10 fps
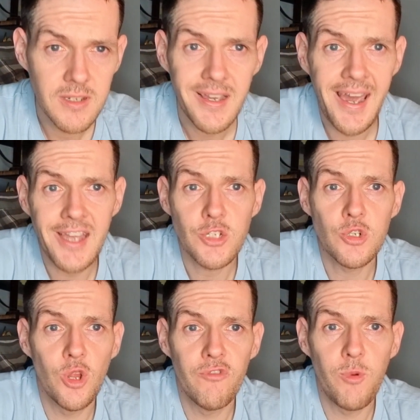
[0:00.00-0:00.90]
I just
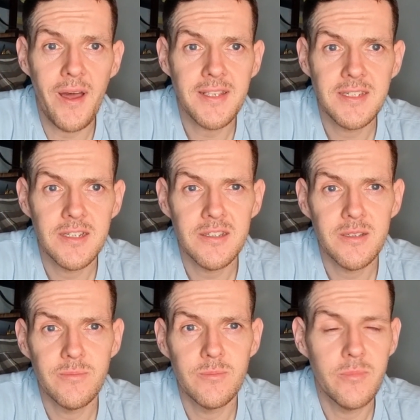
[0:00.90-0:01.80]
loved watching it,
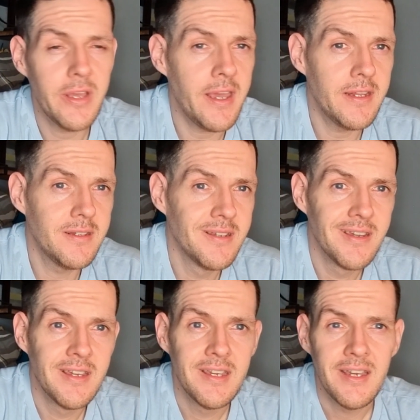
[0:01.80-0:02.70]
and
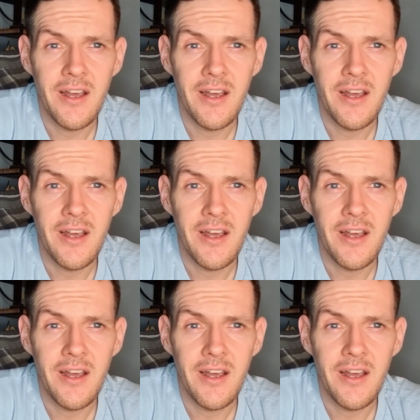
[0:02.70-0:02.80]
I